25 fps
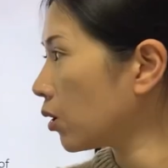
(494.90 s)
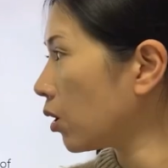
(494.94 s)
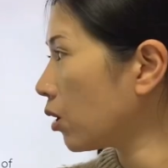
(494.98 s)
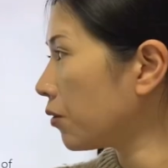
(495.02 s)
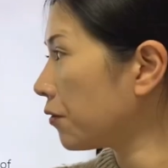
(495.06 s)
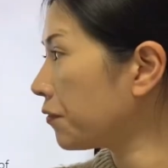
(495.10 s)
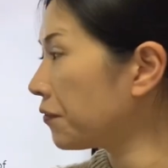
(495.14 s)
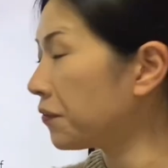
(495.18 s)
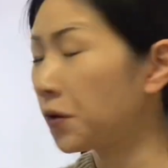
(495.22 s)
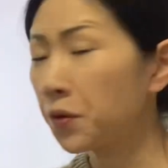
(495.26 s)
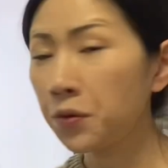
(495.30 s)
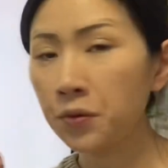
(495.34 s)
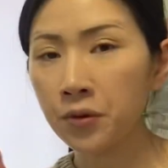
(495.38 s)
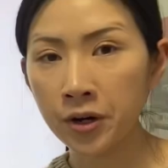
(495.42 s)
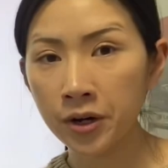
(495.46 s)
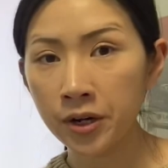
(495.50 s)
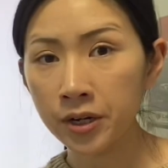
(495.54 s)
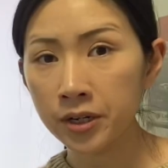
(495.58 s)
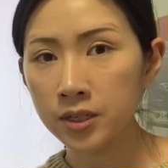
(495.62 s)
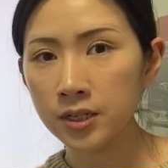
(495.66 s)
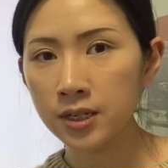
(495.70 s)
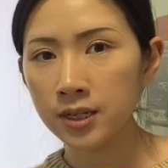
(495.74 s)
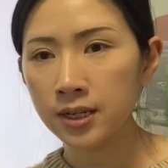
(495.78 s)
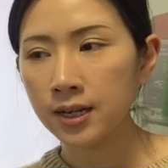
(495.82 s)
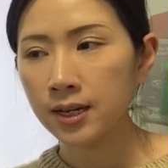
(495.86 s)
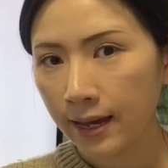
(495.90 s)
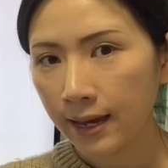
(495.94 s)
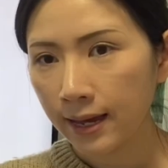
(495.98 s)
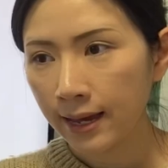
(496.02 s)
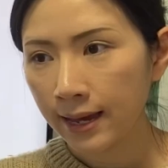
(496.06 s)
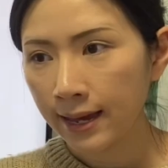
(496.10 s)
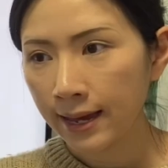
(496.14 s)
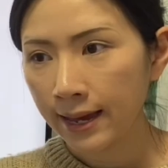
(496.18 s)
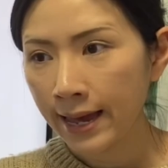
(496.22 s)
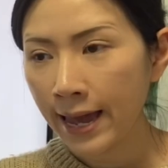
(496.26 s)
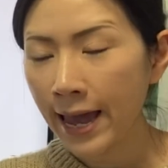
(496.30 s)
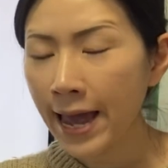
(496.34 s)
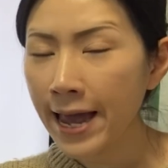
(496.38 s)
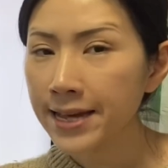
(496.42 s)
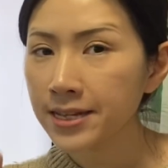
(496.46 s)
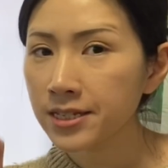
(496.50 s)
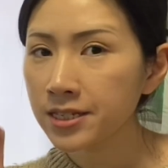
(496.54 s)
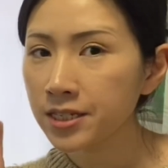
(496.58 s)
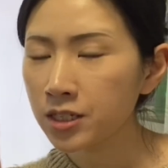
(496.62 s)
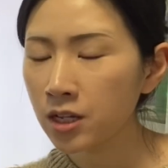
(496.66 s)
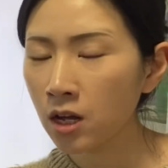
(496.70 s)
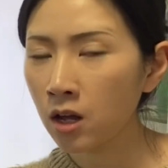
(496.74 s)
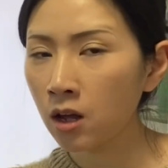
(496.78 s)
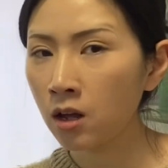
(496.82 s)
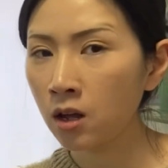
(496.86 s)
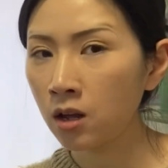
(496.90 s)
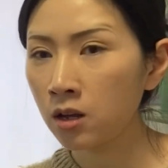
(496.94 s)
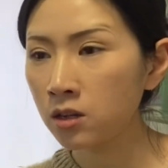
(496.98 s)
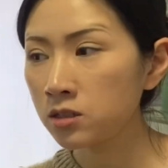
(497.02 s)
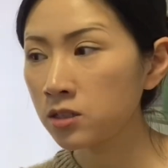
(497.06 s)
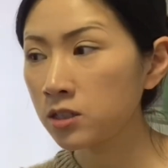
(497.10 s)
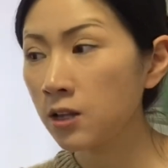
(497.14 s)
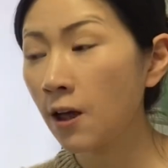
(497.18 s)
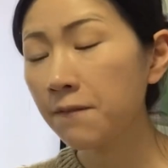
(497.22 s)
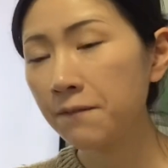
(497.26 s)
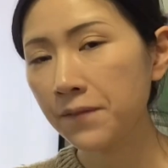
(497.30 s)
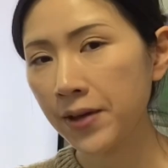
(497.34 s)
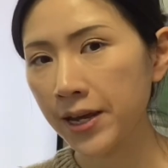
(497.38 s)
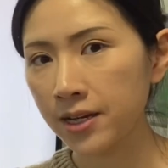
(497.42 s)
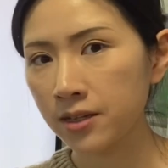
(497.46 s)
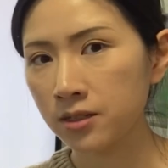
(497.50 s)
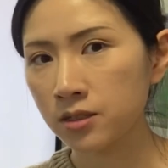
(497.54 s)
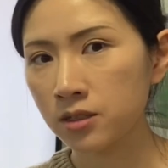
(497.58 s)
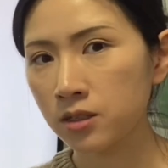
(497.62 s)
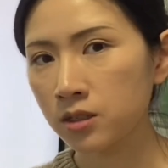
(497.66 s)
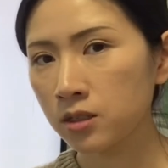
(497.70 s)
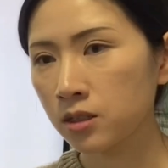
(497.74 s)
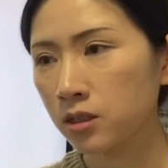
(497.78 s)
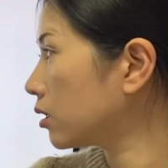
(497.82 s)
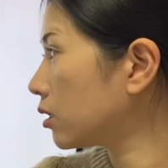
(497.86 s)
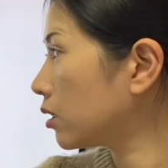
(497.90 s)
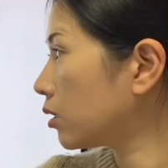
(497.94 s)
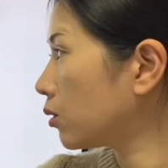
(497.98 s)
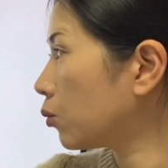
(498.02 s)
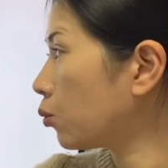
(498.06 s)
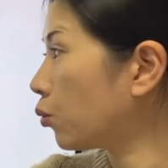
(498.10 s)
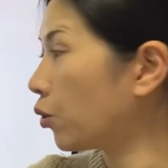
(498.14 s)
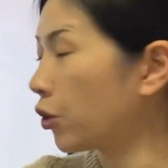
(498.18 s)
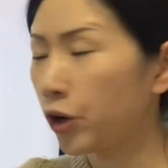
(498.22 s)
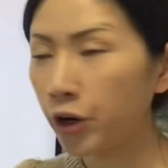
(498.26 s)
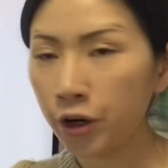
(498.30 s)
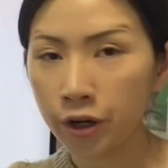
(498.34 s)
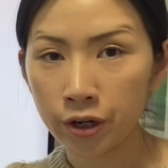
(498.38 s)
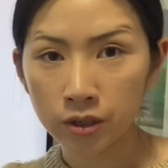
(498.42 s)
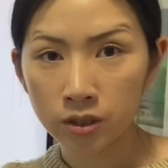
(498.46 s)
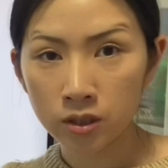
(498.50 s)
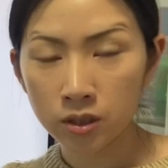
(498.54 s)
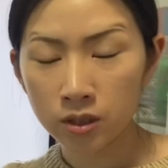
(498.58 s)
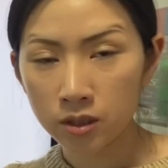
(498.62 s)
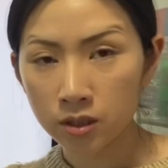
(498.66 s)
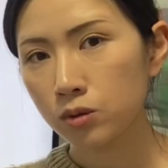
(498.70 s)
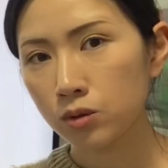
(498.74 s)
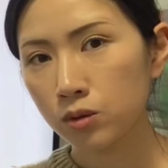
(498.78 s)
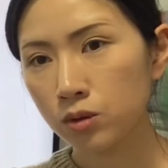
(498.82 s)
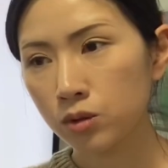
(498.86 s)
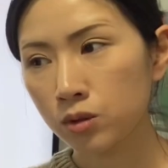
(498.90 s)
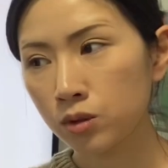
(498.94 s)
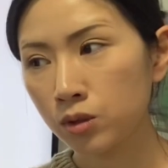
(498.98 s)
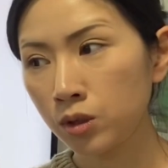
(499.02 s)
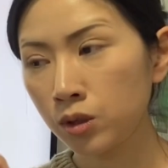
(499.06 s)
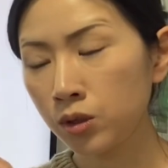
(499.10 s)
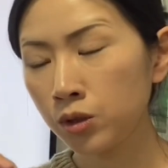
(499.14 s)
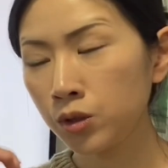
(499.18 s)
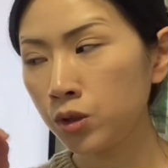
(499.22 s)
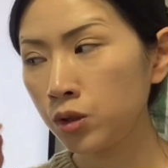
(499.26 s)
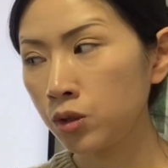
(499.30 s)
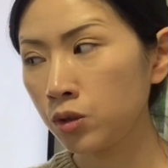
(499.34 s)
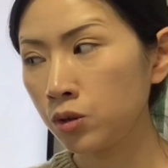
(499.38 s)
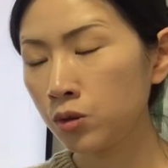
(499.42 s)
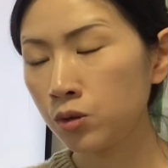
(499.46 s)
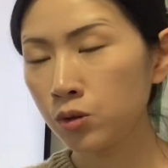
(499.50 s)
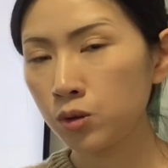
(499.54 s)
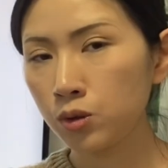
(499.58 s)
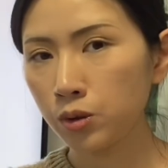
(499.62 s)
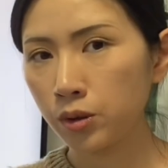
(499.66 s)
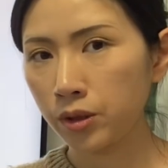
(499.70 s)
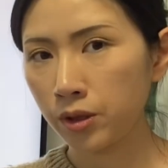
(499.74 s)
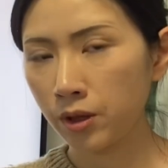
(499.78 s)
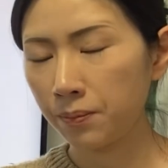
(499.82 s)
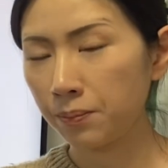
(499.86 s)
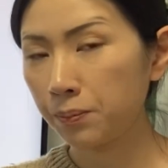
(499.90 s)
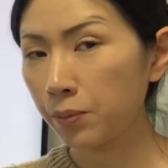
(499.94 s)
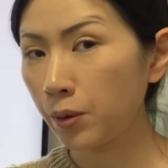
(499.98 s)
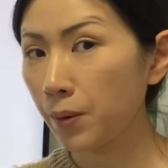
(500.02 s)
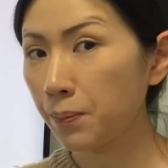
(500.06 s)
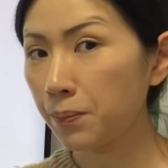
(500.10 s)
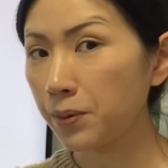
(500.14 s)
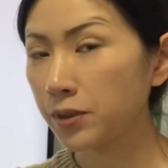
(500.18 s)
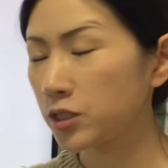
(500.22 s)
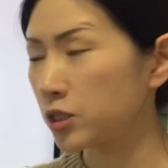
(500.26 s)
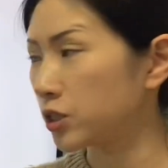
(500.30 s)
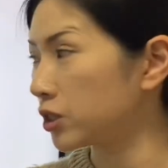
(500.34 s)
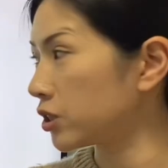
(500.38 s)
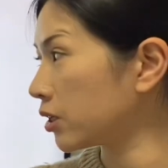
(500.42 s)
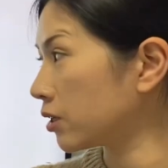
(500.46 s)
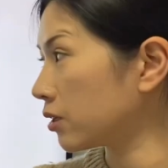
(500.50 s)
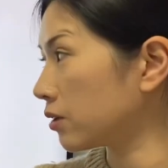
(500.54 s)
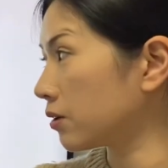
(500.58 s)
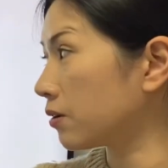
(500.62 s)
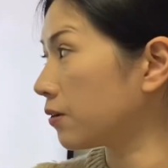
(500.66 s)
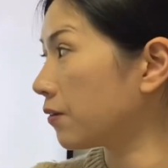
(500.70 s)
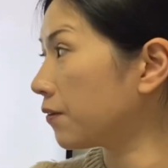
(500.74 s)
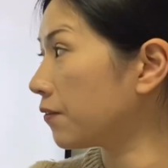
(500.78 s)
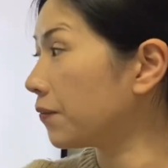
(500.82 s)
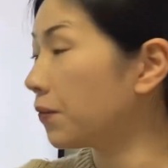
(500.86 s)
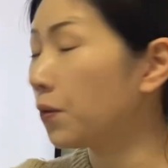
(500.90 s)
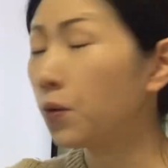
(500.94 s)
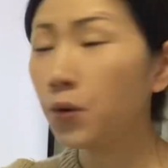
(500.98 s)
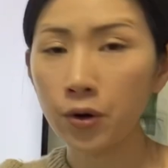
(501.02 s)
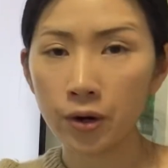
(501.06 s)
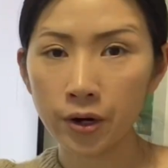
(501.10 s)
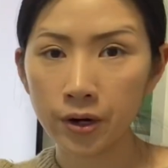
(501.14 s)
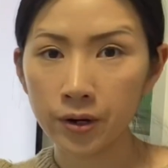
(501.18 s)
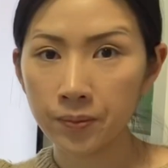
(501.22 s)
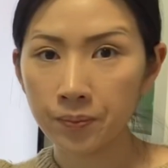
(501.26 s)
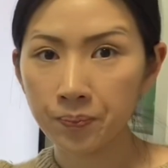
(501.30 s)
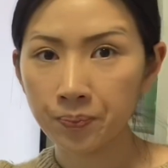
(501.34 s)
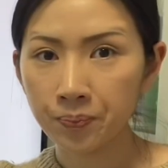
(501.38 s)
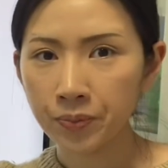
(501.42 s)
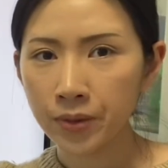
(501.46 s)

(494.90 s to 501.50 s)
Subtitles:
forward has the suffix word to the preposition for.